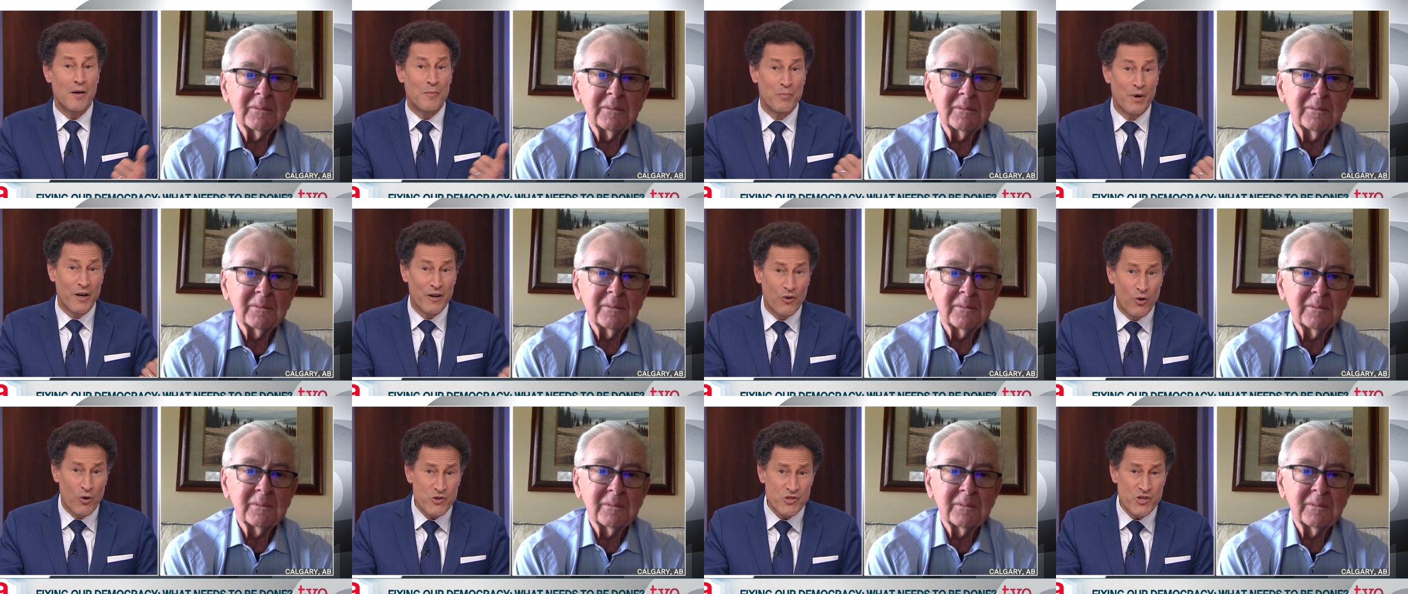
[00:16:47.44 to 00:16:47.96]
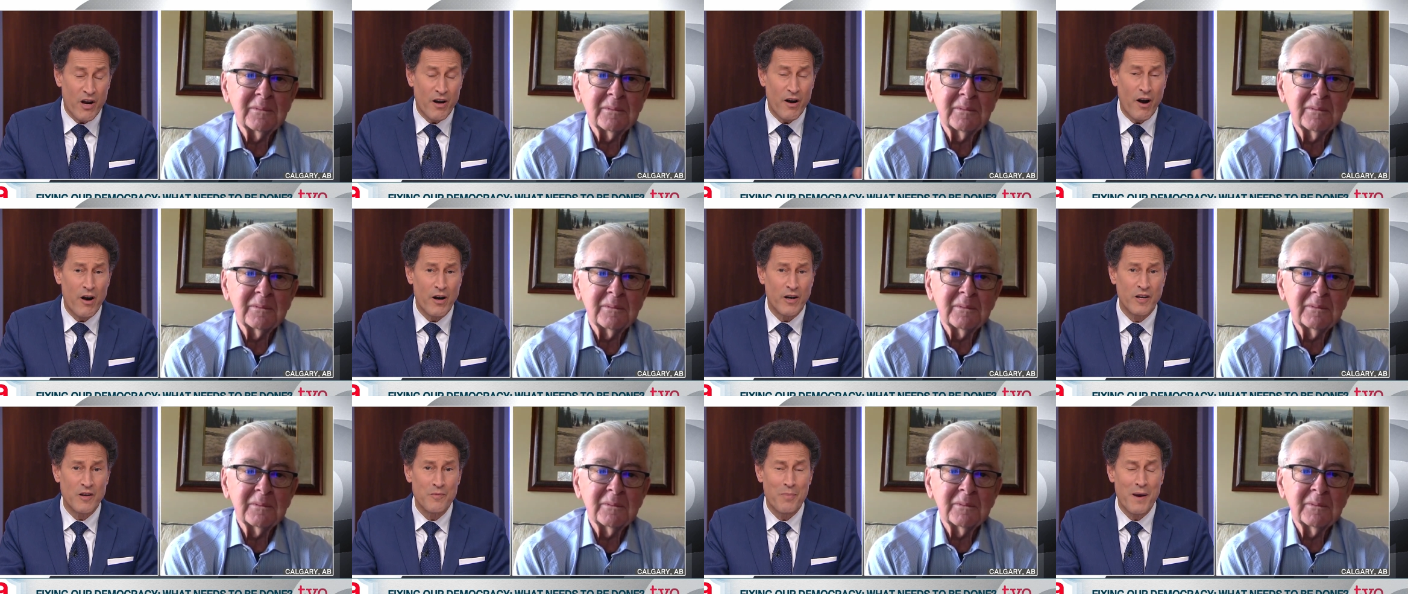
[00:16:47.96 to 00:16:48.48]
Speaker 1: But of course, I
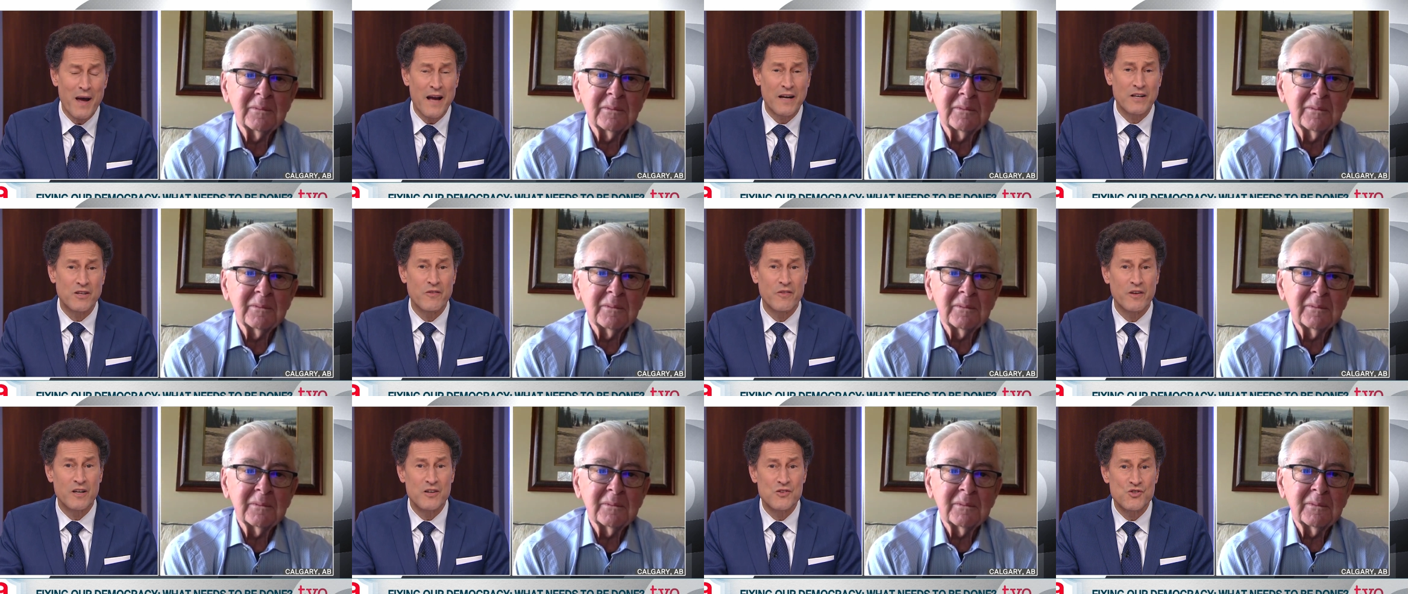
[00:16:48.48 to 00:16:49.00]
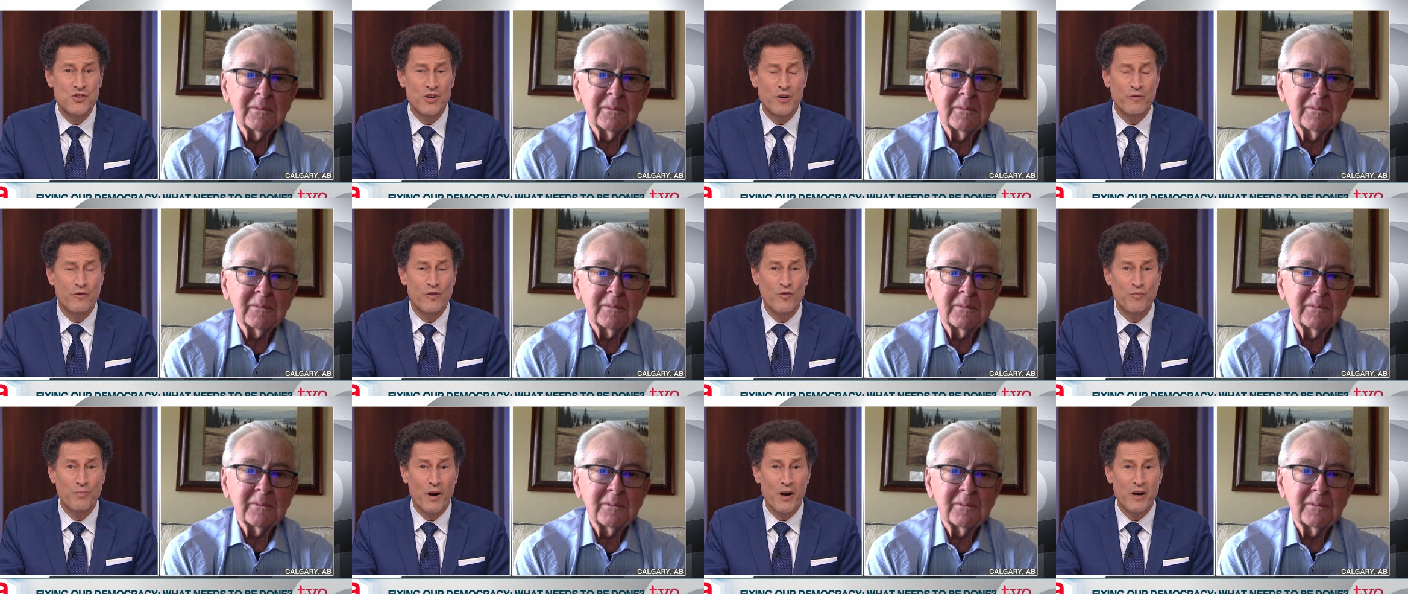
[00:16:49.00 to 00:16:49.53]
hearken back to the
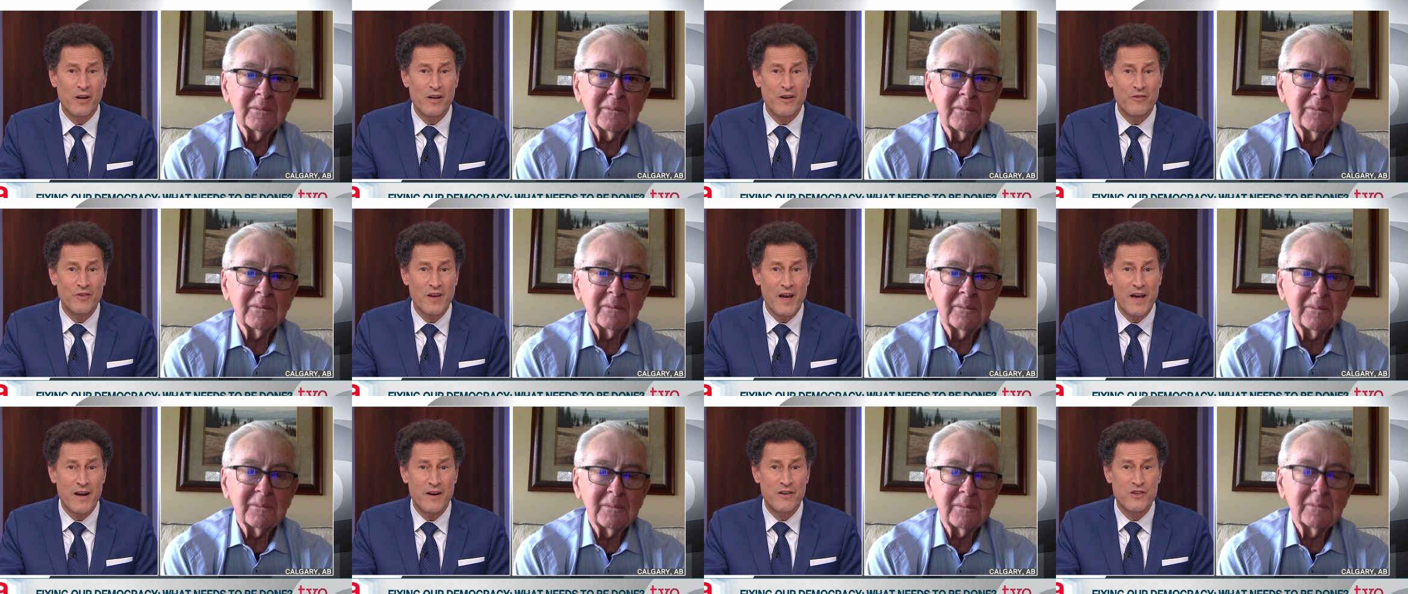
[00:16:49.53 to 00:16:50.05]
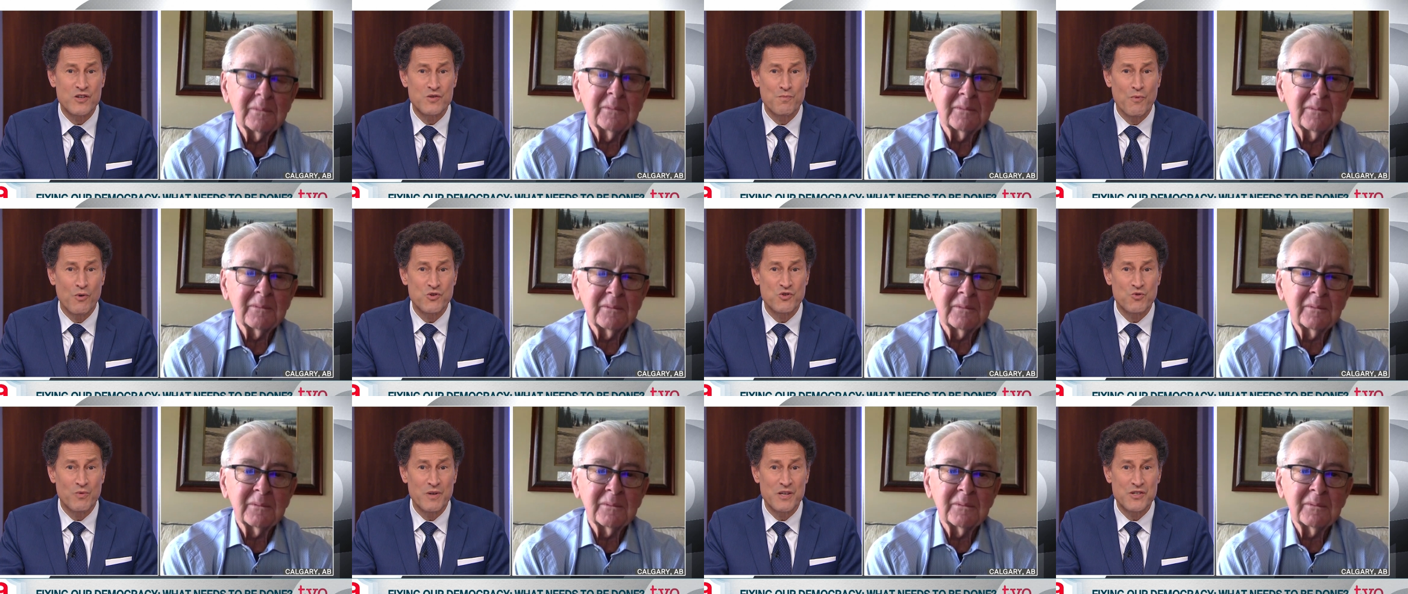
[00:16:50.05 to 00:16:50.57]
Conservative Party of Canada's
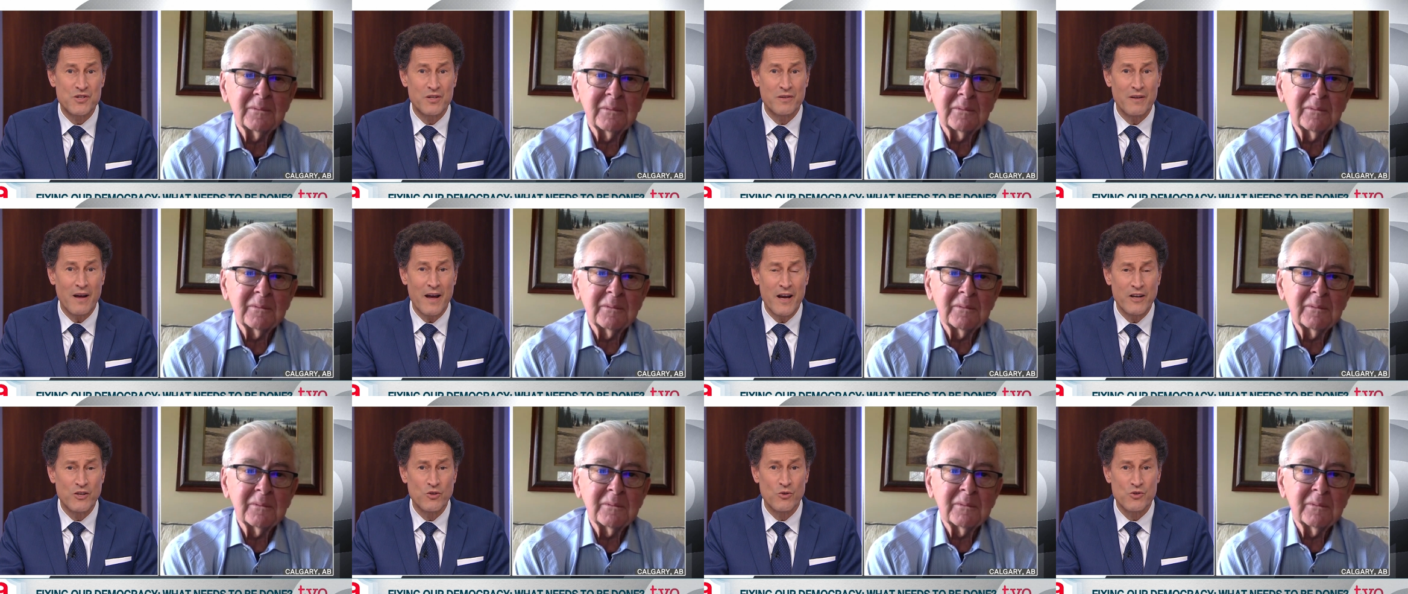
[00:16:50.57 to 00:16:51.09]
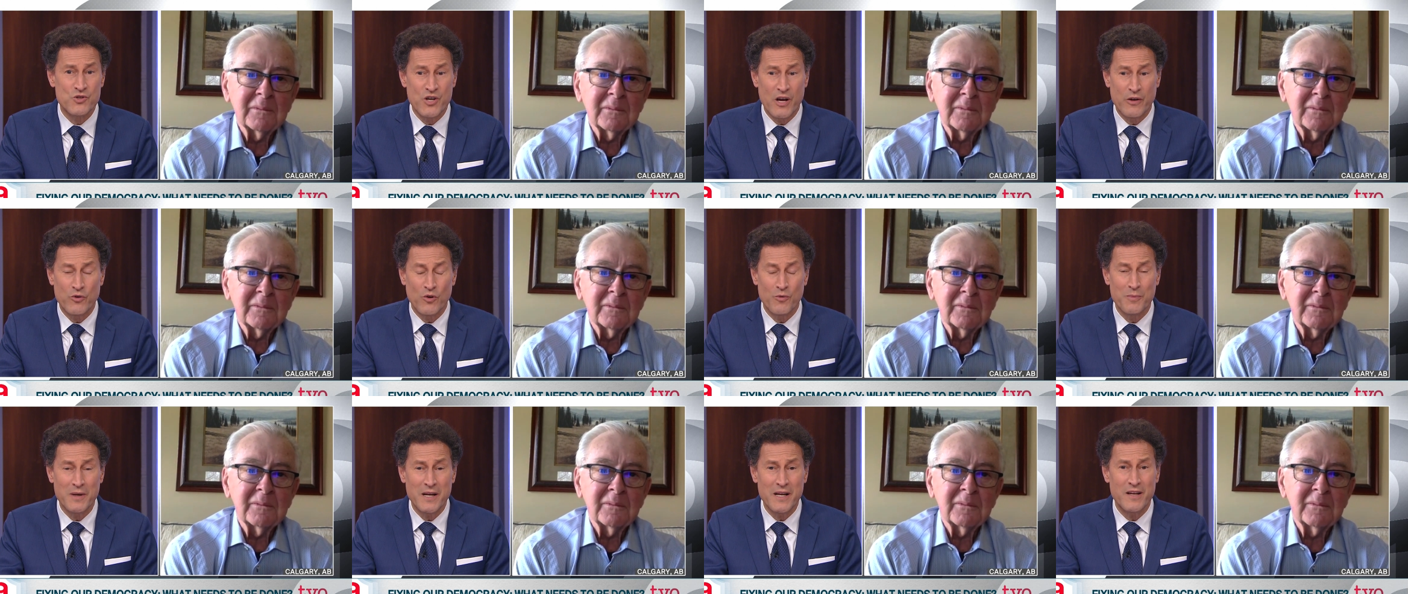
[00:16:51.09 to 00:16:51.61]
most recent annual
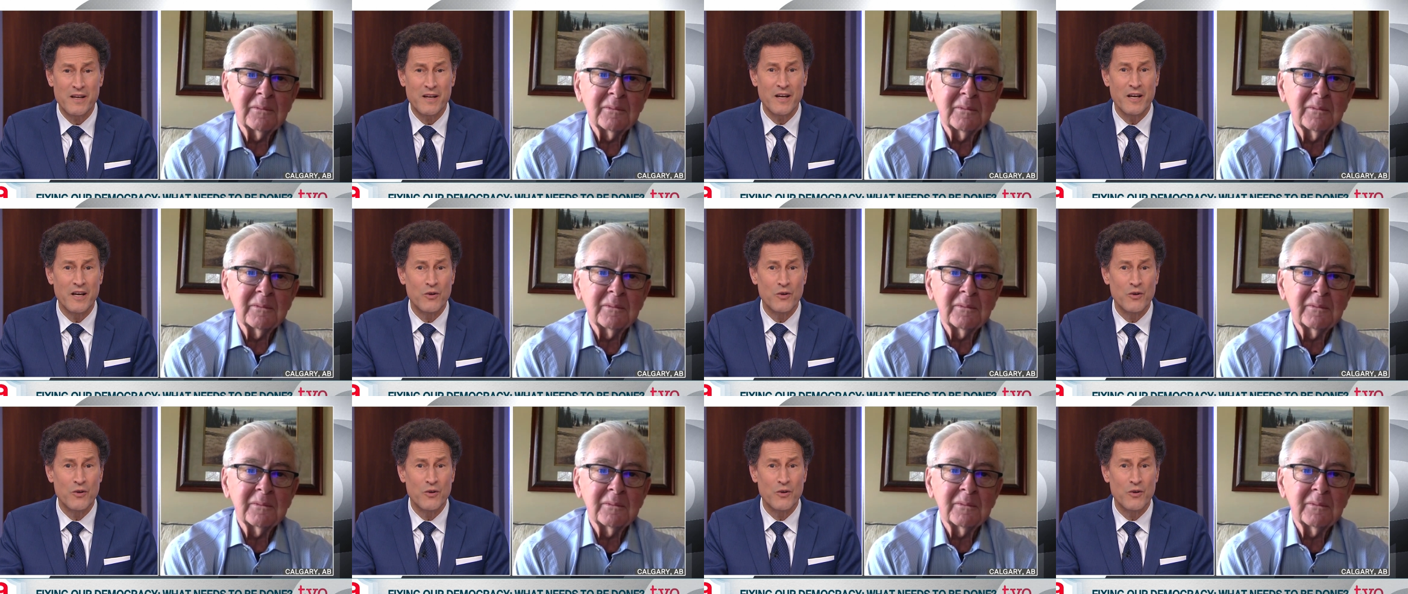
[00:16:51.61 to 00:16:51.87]
general meeting,